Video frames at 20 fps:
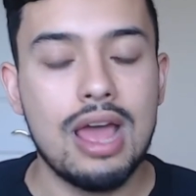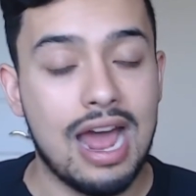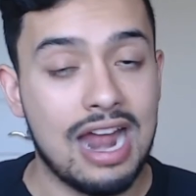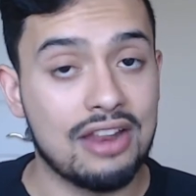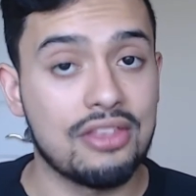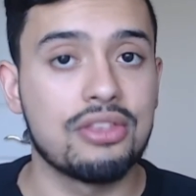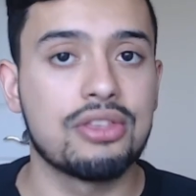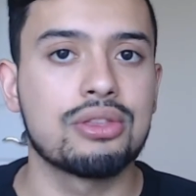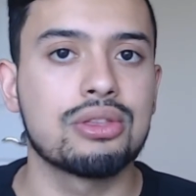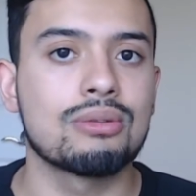
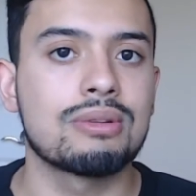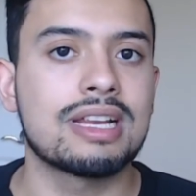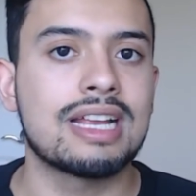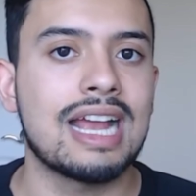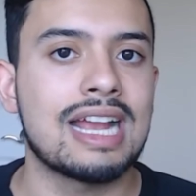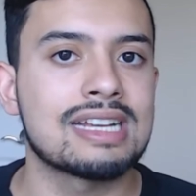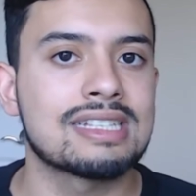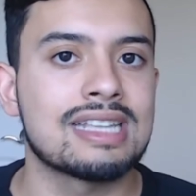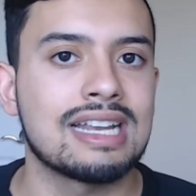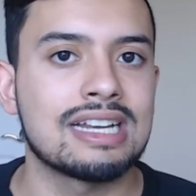out of the 3
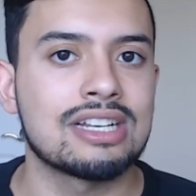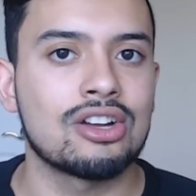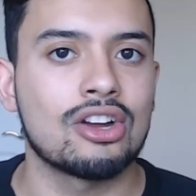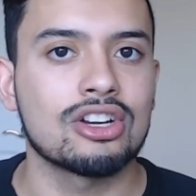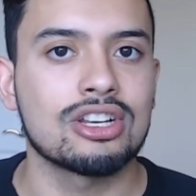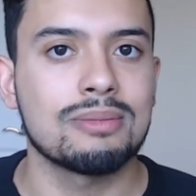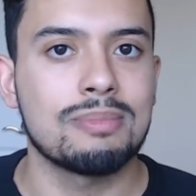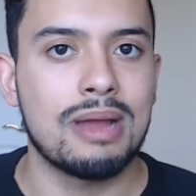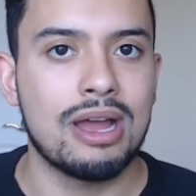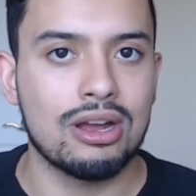guys that I
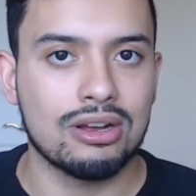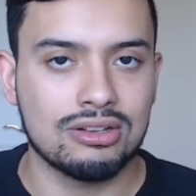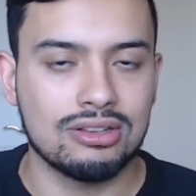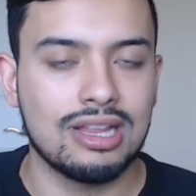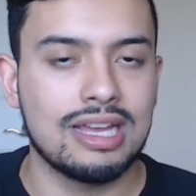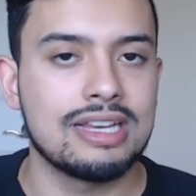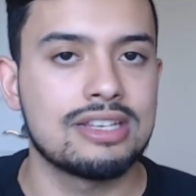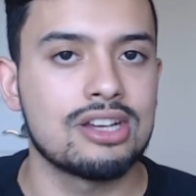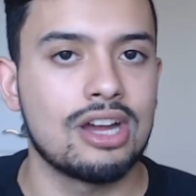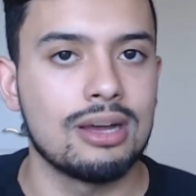talked about,
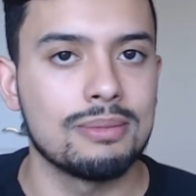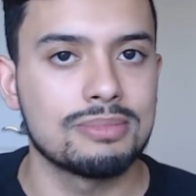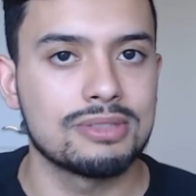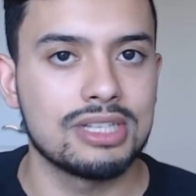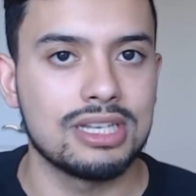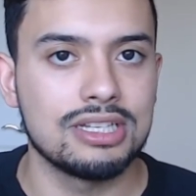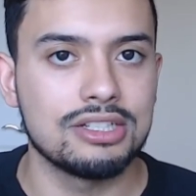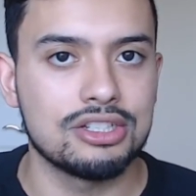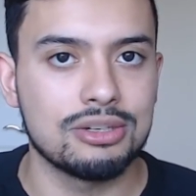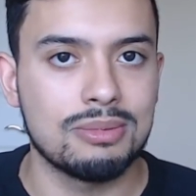Klay
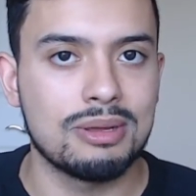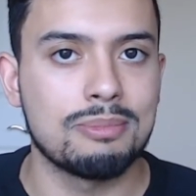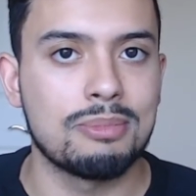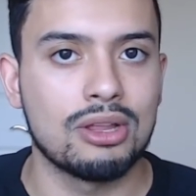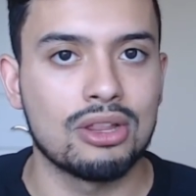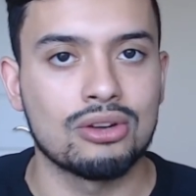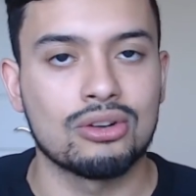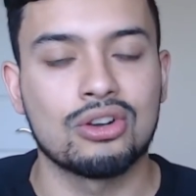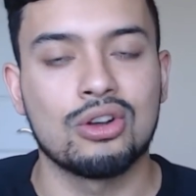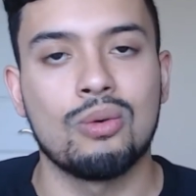Thompson, Jimmy
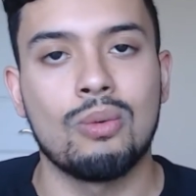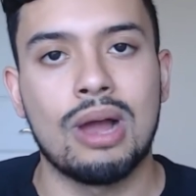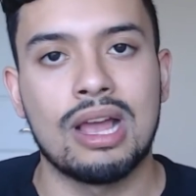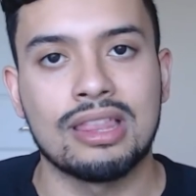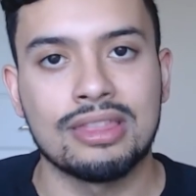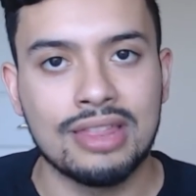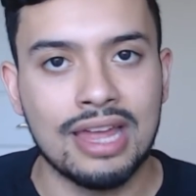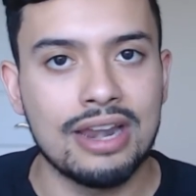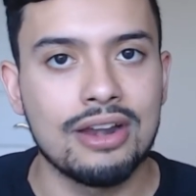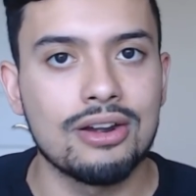Butler, and
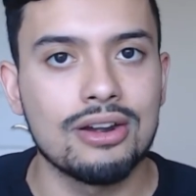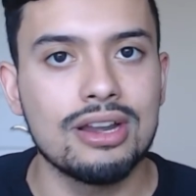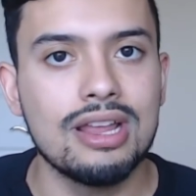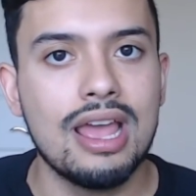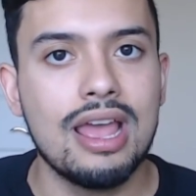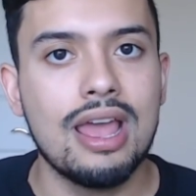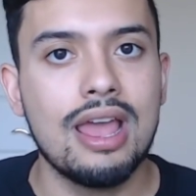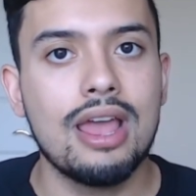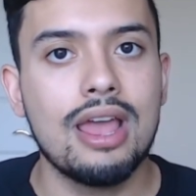Kawhi Leonard?